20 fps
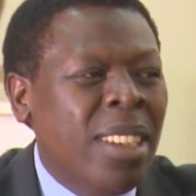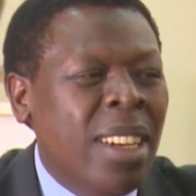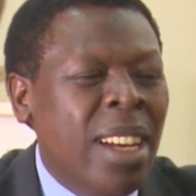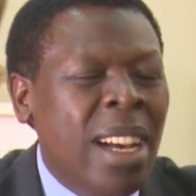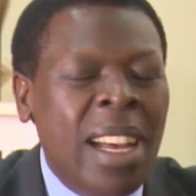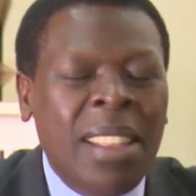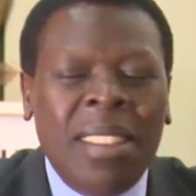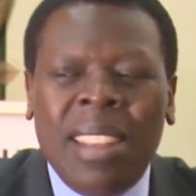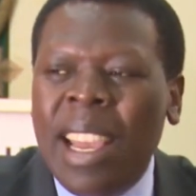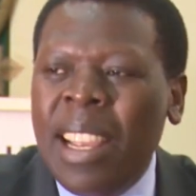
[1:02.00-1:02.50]

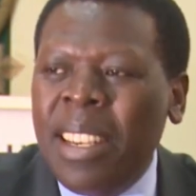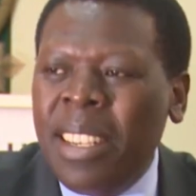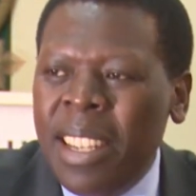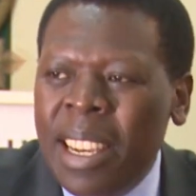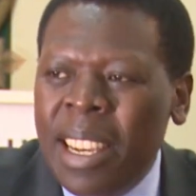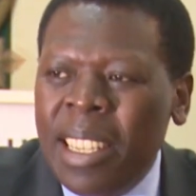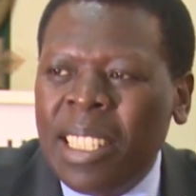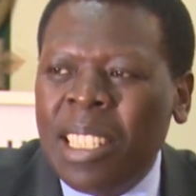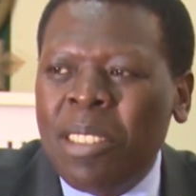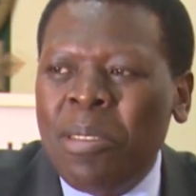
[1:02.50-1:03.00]
and the
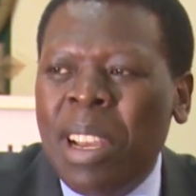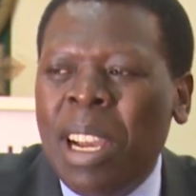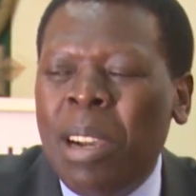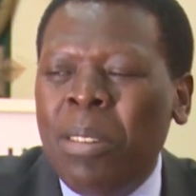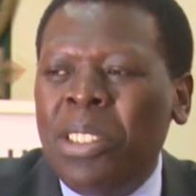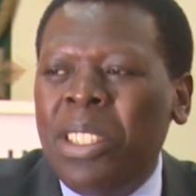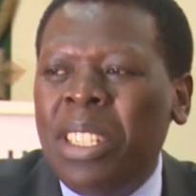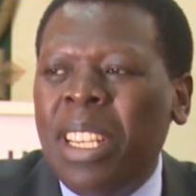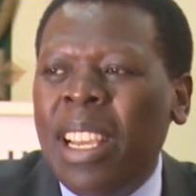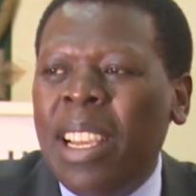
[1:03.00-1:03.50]
ideas that we
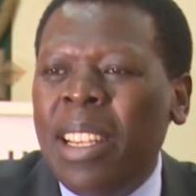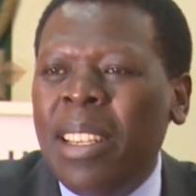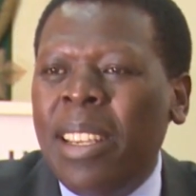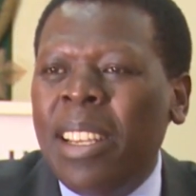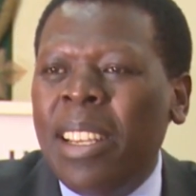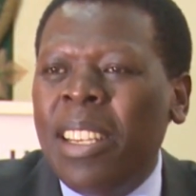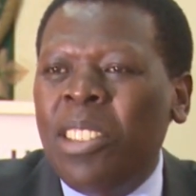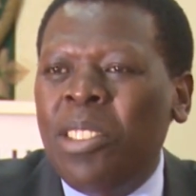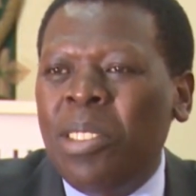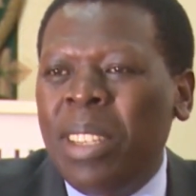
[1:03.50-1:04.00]
have shared
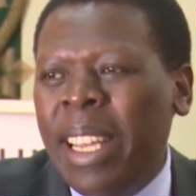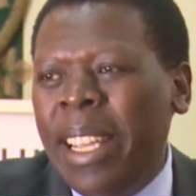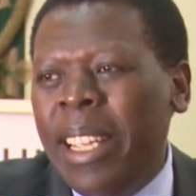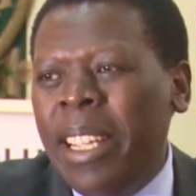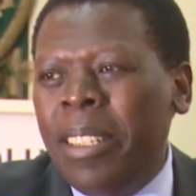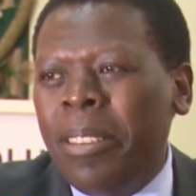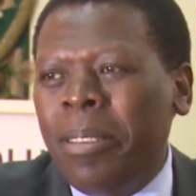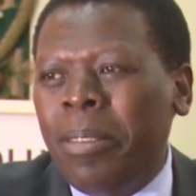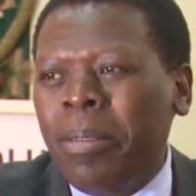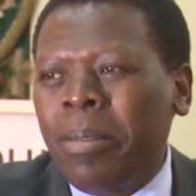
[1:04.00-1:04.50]
here
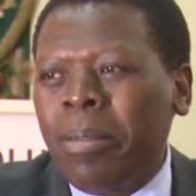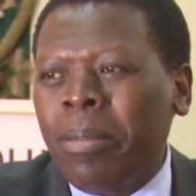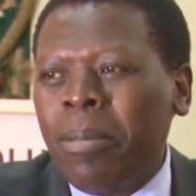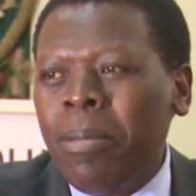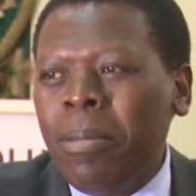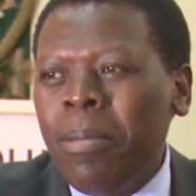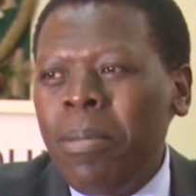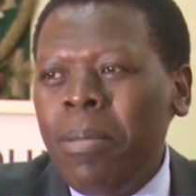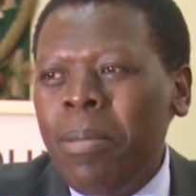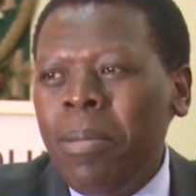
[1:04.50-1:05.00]
today.
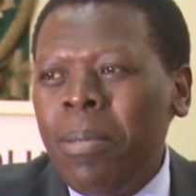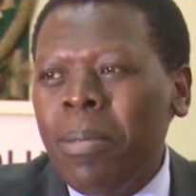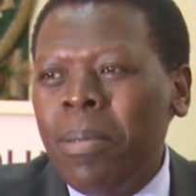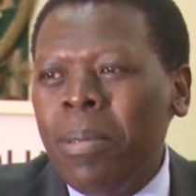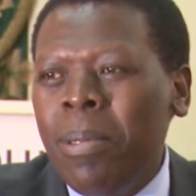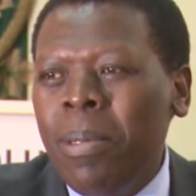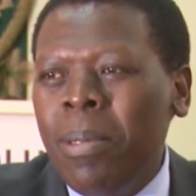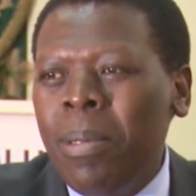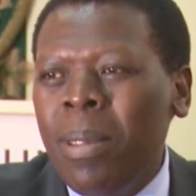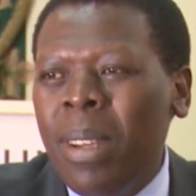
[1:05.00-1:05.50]

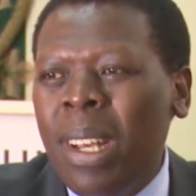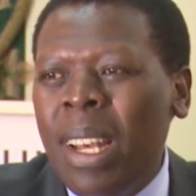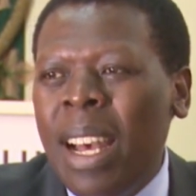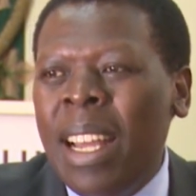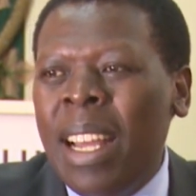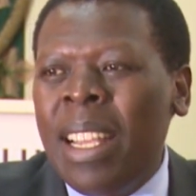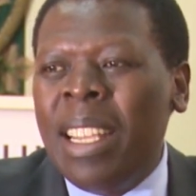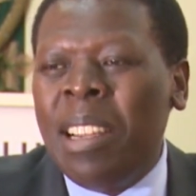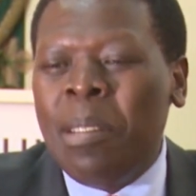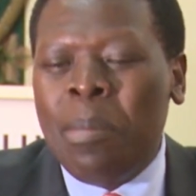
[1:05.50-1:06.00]

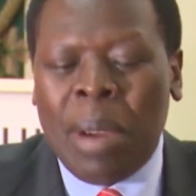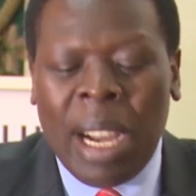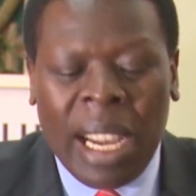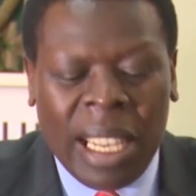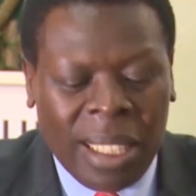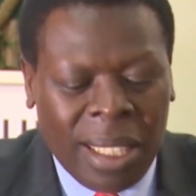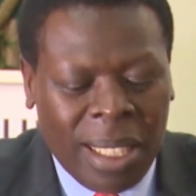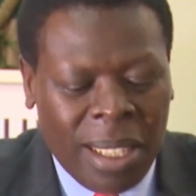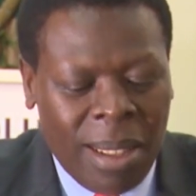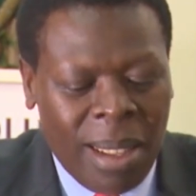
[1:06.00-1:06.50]
And I
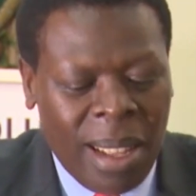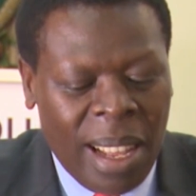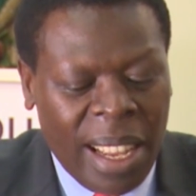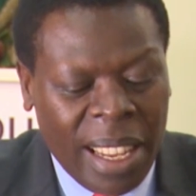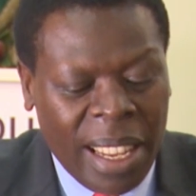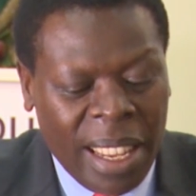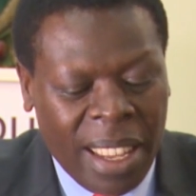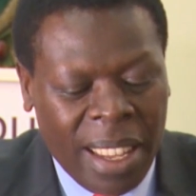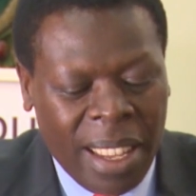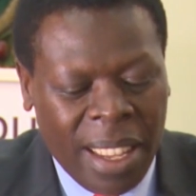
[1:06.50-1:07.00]
must
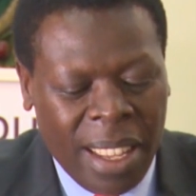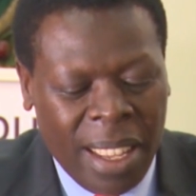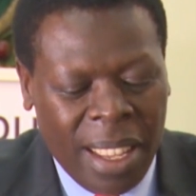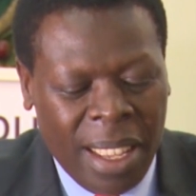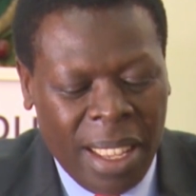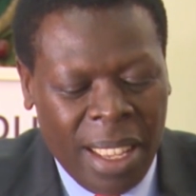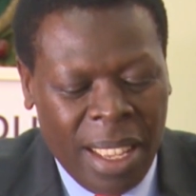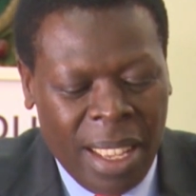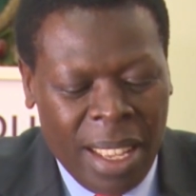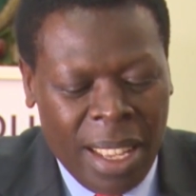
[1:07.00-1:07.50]
thank
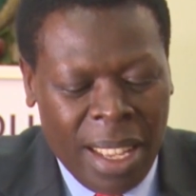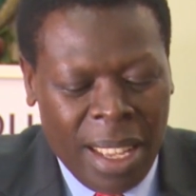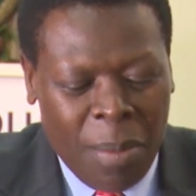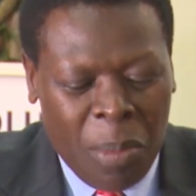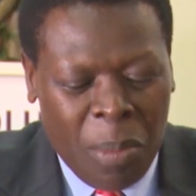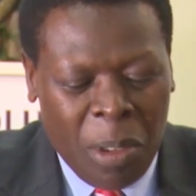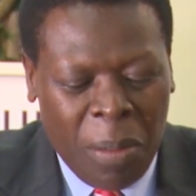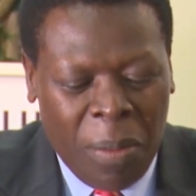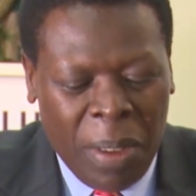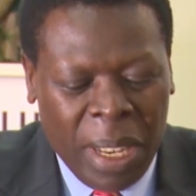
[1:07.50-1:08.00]

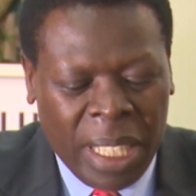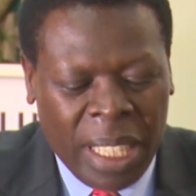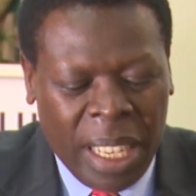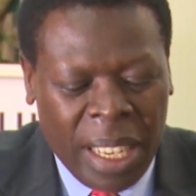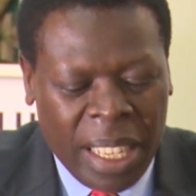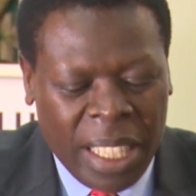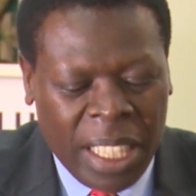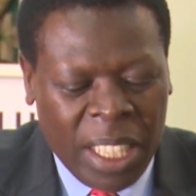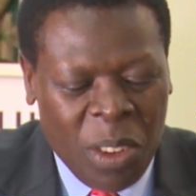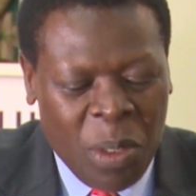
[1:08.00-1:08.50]
Professor
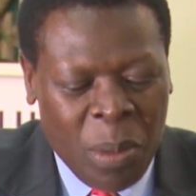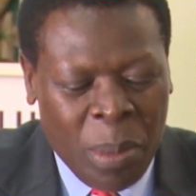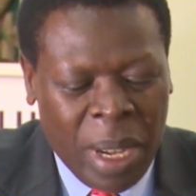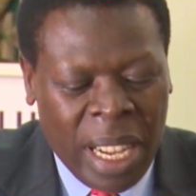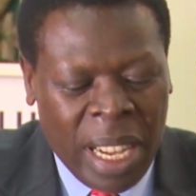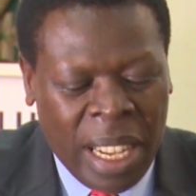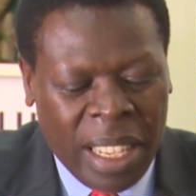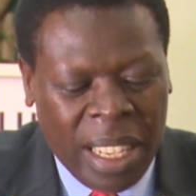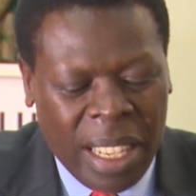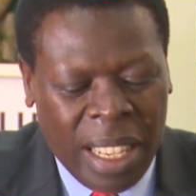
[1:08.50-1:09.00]

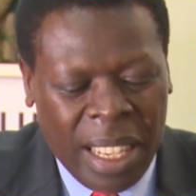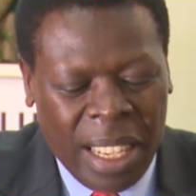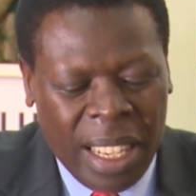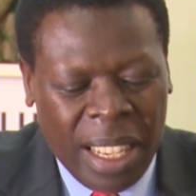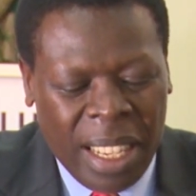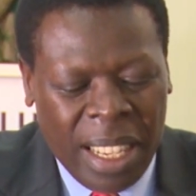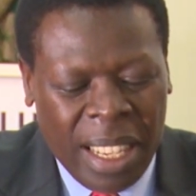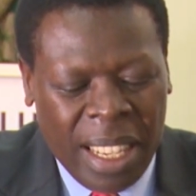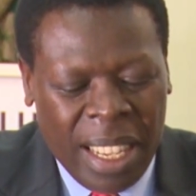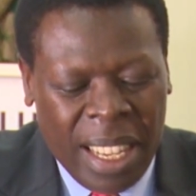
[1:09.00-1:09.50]
Nasiuma
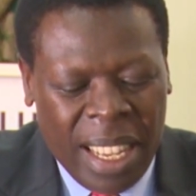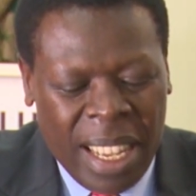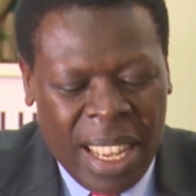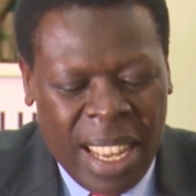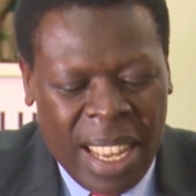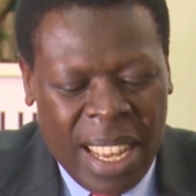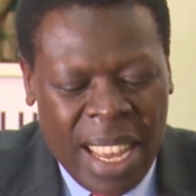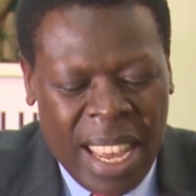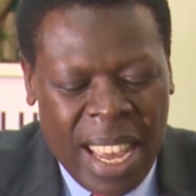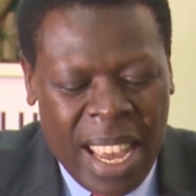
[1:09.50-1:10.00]

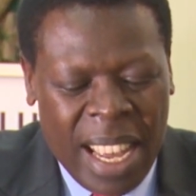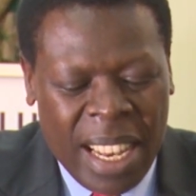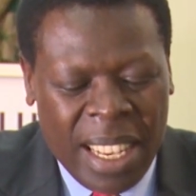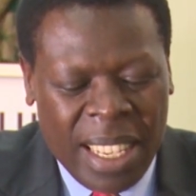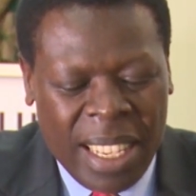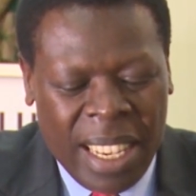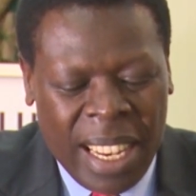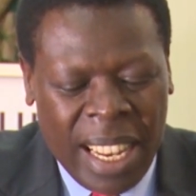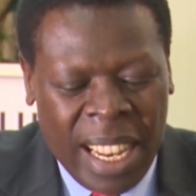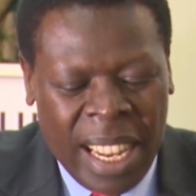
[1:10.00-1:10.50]

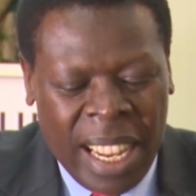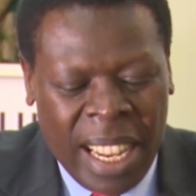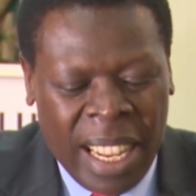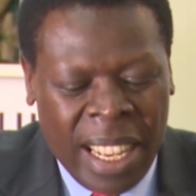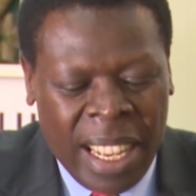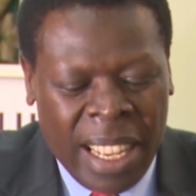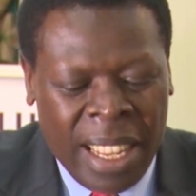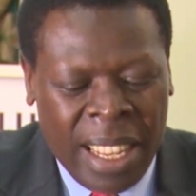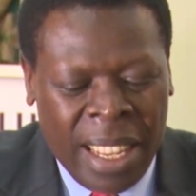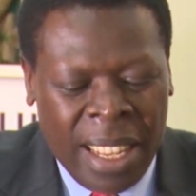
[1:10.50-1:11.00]
and
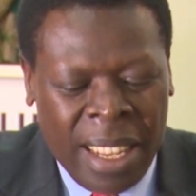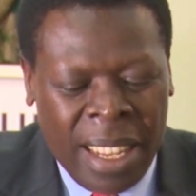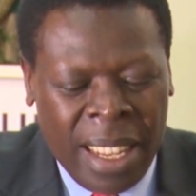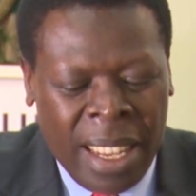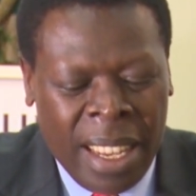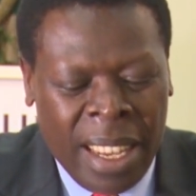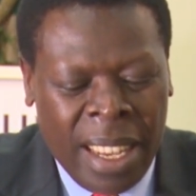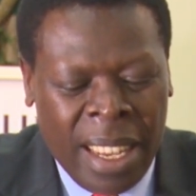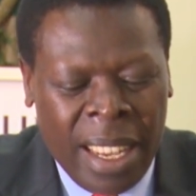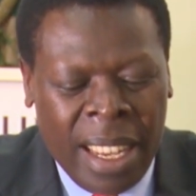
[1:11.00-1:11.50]

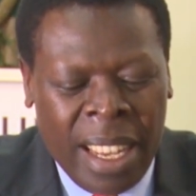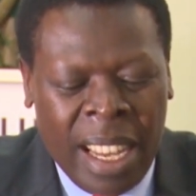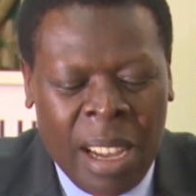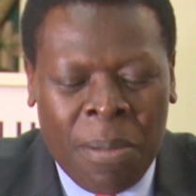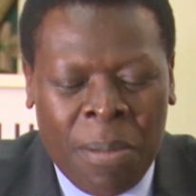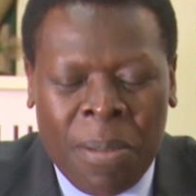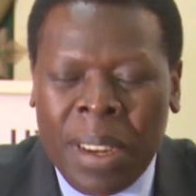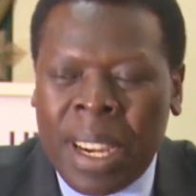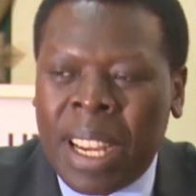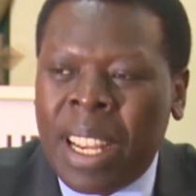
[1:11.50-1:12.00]
the
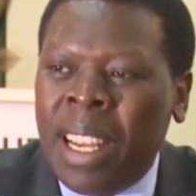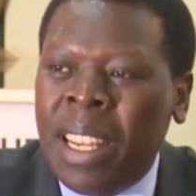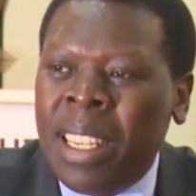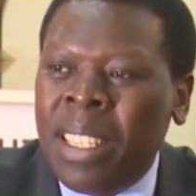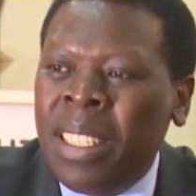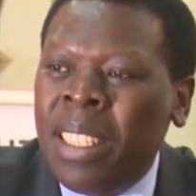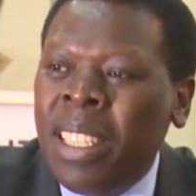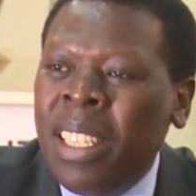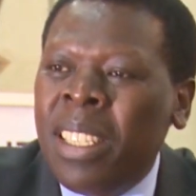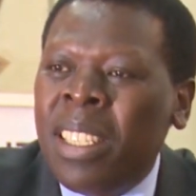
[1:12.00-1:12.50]

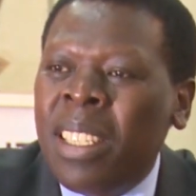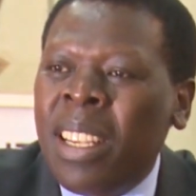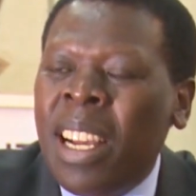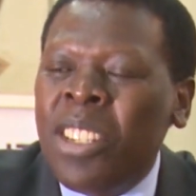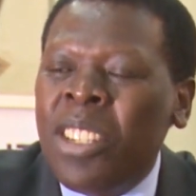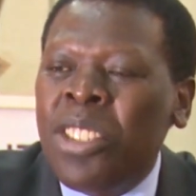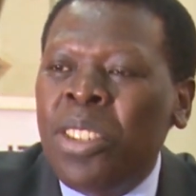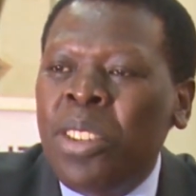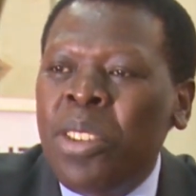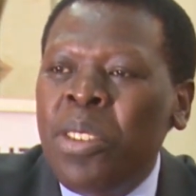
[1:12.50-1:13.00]
African
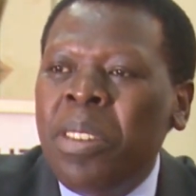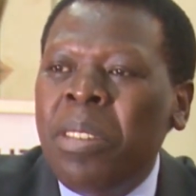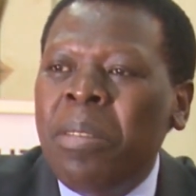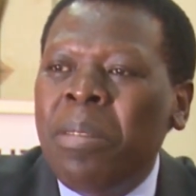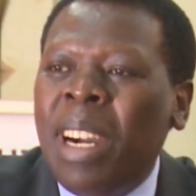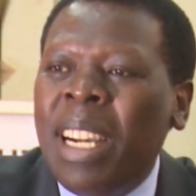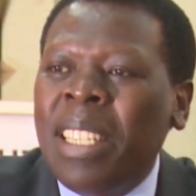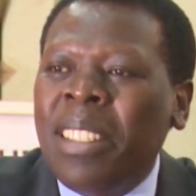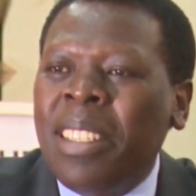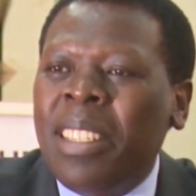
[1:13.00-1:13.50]
International
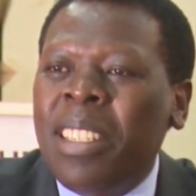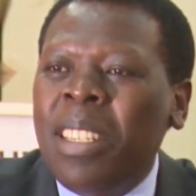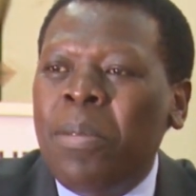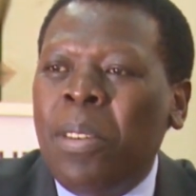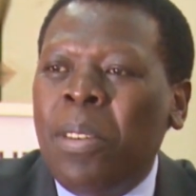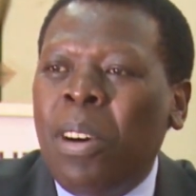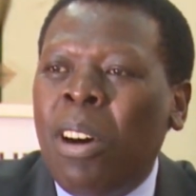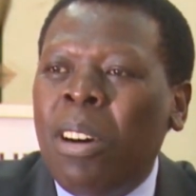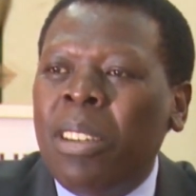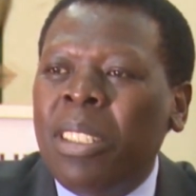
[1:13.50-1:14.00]
University
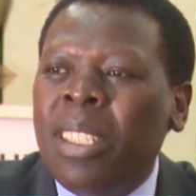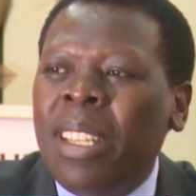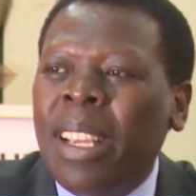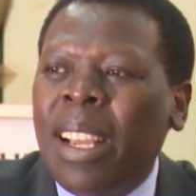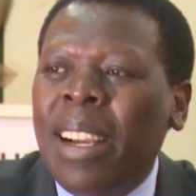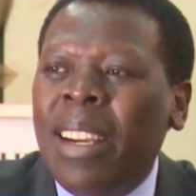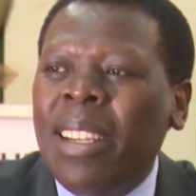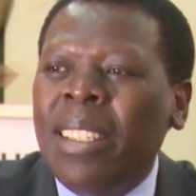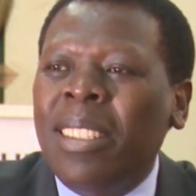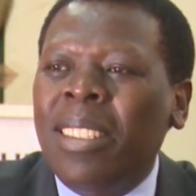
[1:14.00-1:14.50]
for
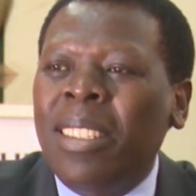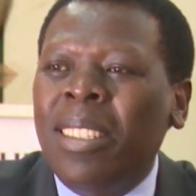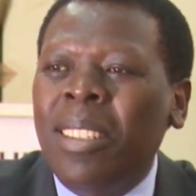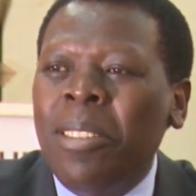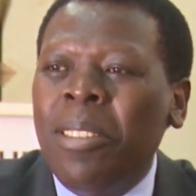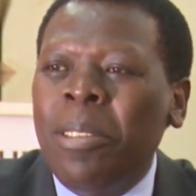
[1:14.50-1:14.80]
hosting us